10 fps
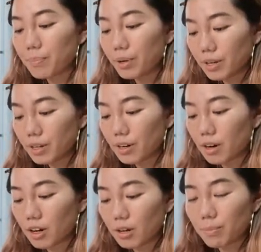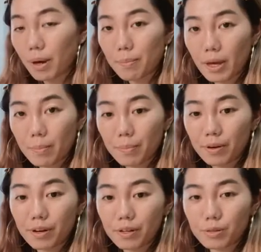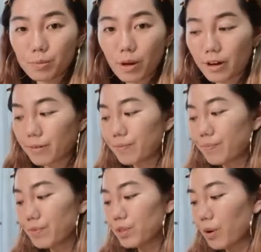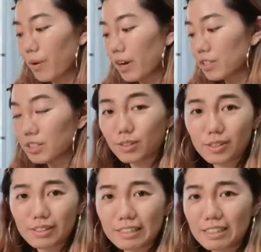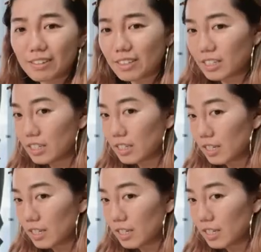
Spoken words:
put on my paper as well. So actually you can see down here.